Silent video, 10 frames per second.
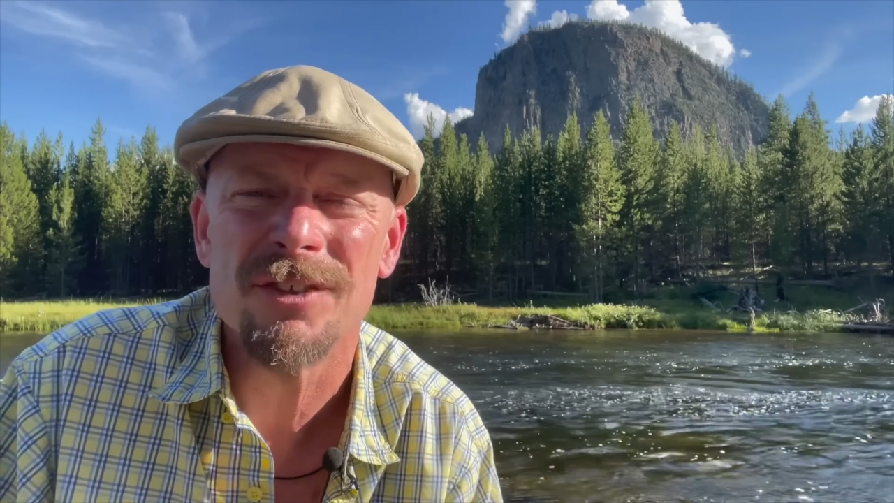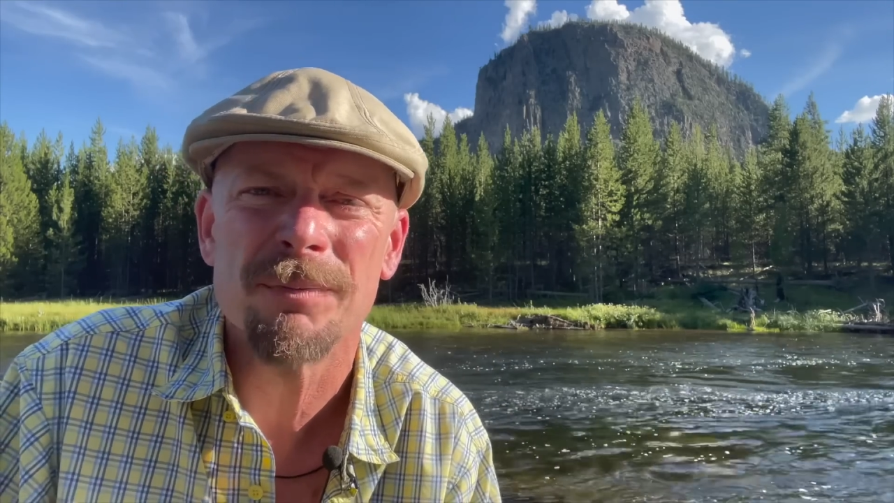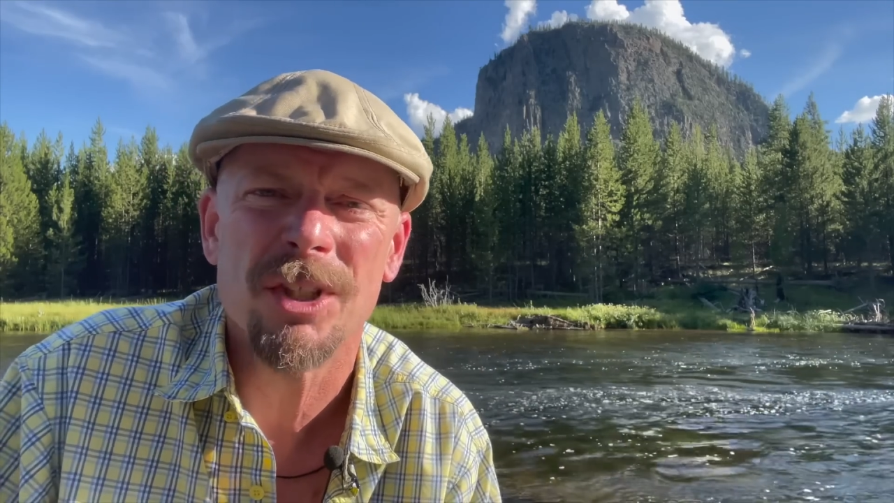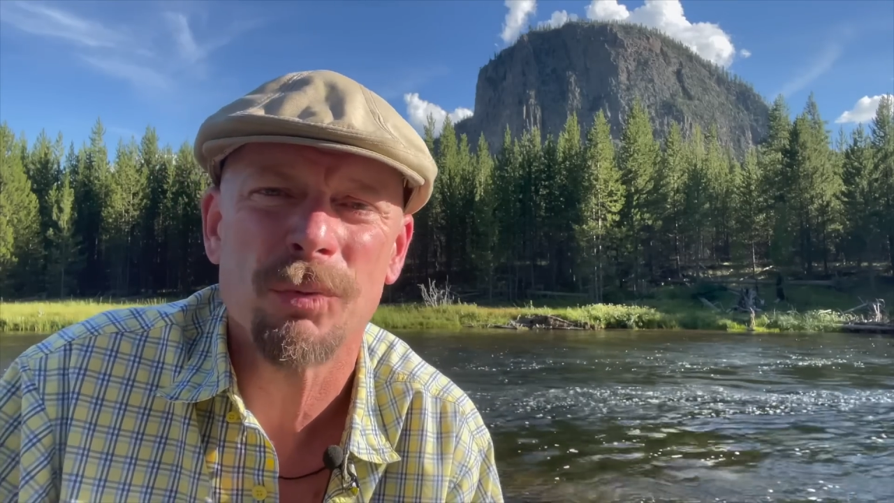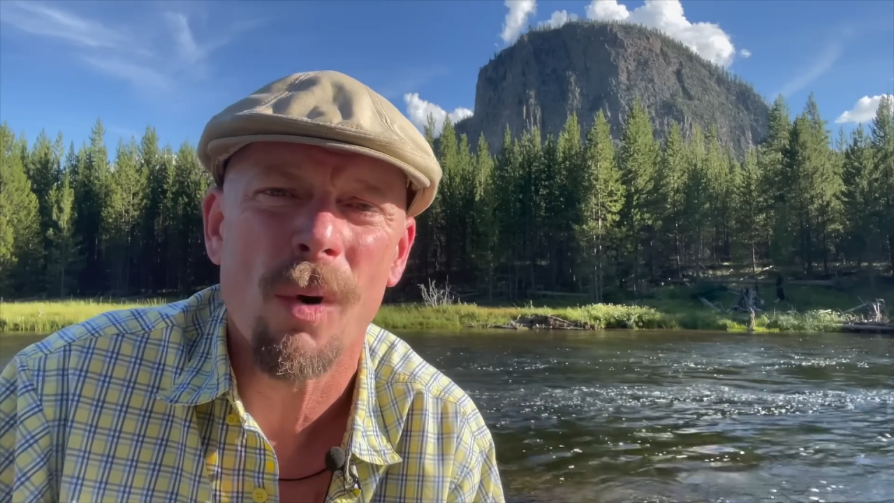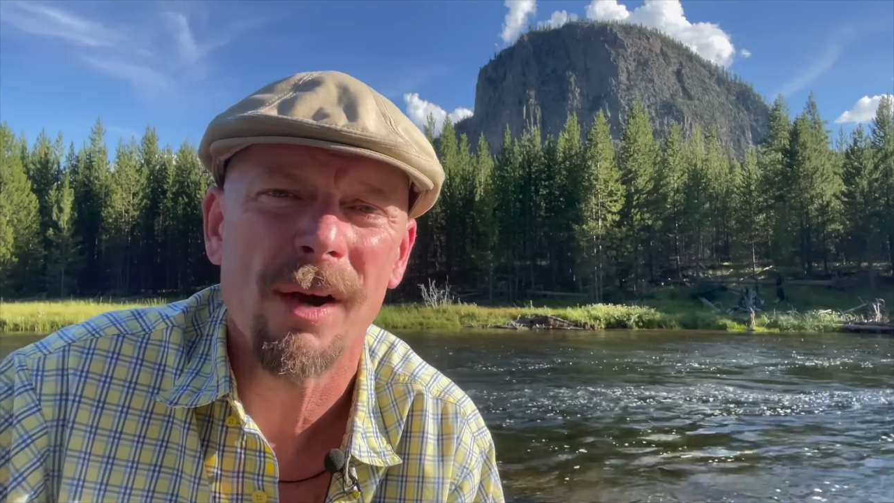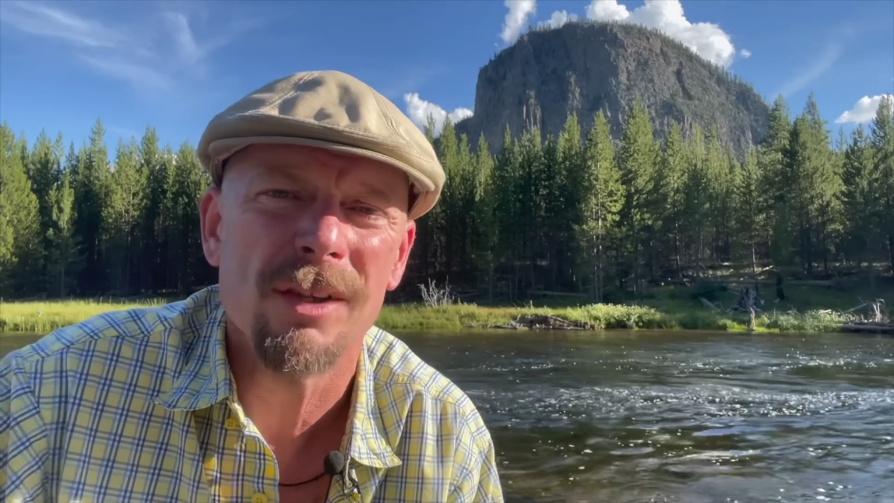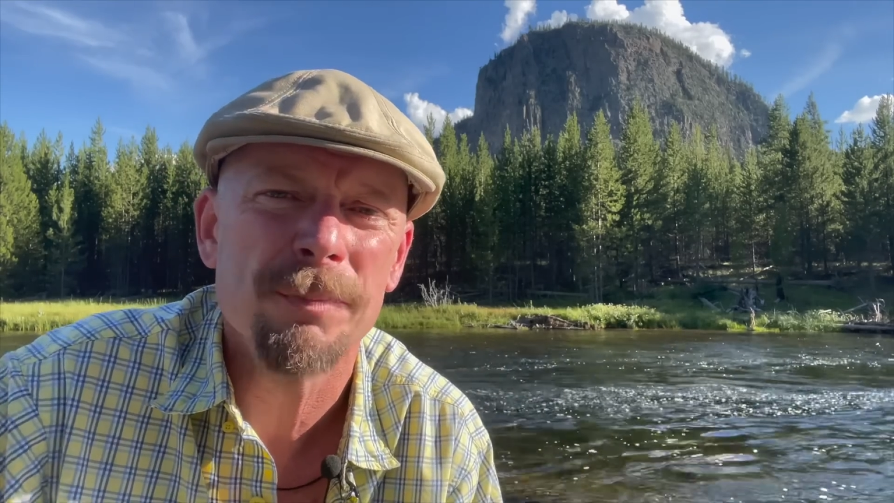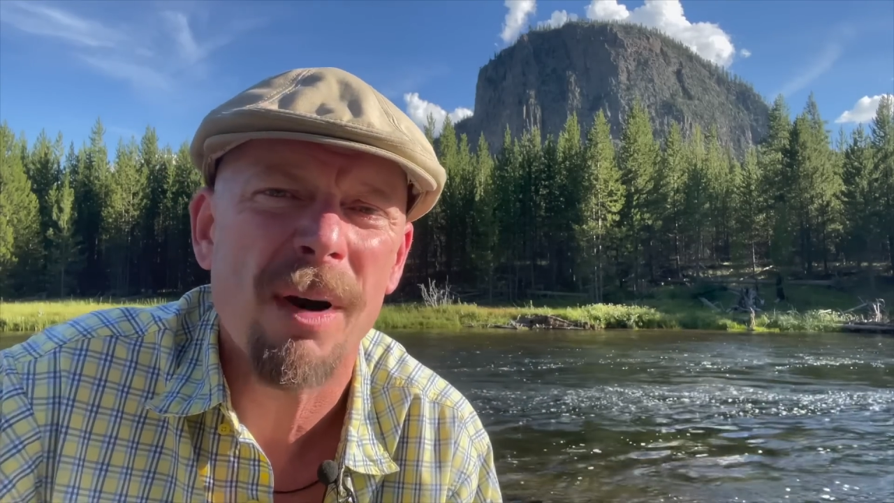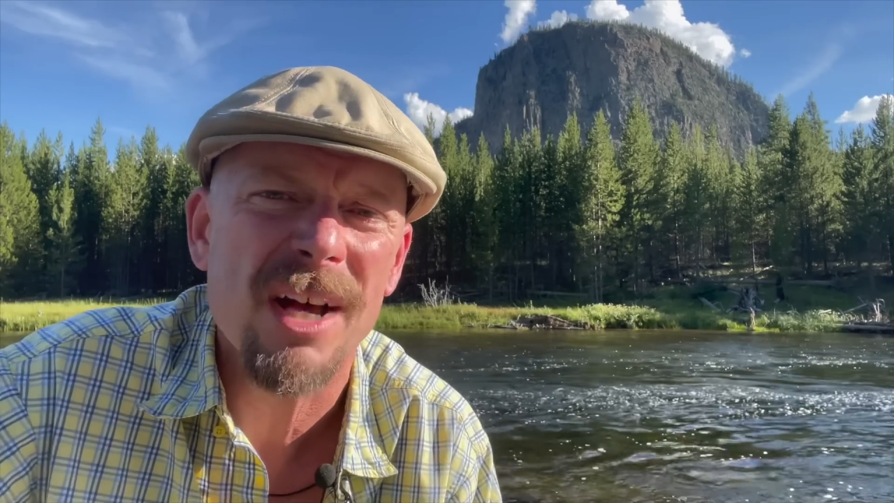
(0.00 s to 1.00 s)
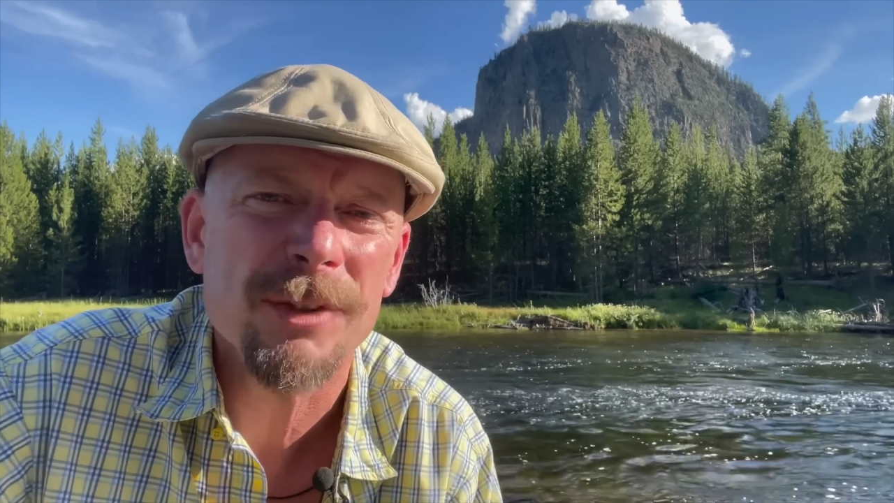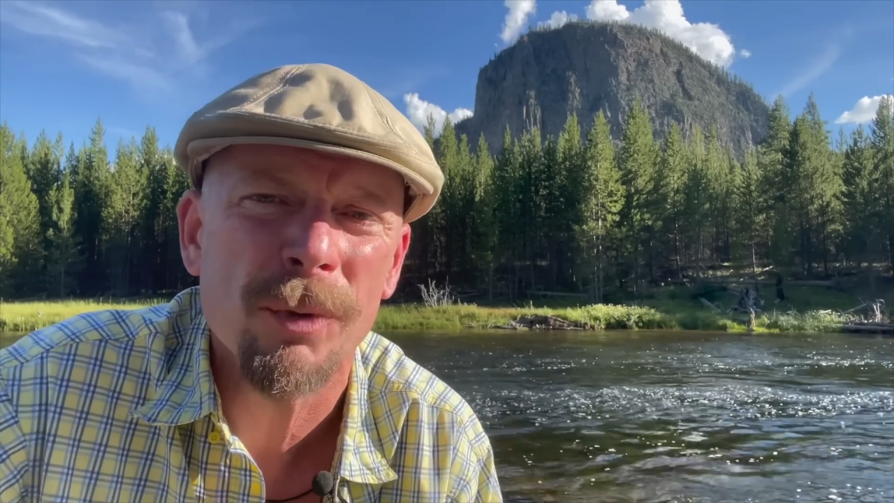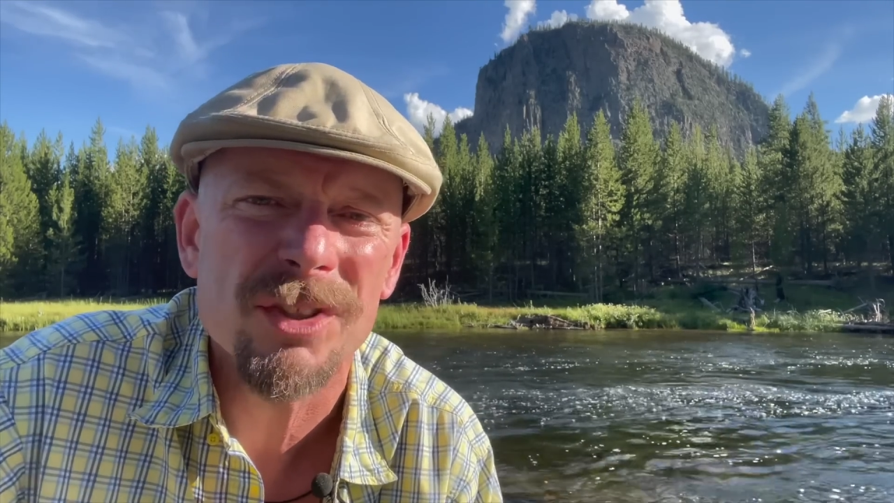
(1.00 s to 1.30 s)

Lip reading: as much water as possible.